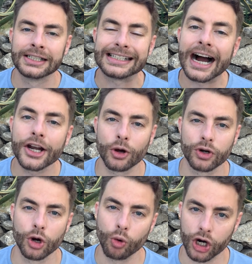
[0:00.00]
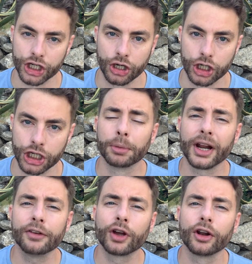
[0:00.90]
I don't know what does. But
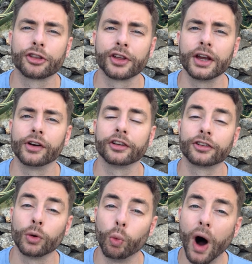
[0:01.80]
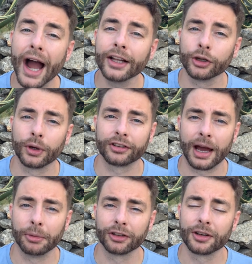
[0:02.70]
I've got a theory as to why Lewis
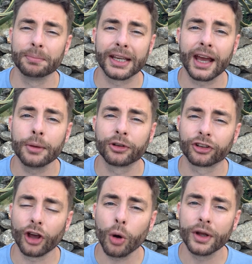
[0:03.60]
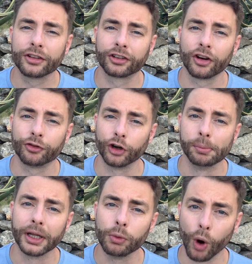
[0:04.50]
Hamilton became so
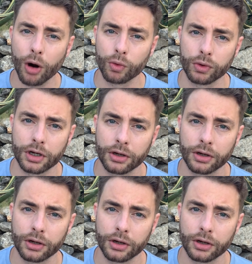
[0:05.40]
insufferably woke.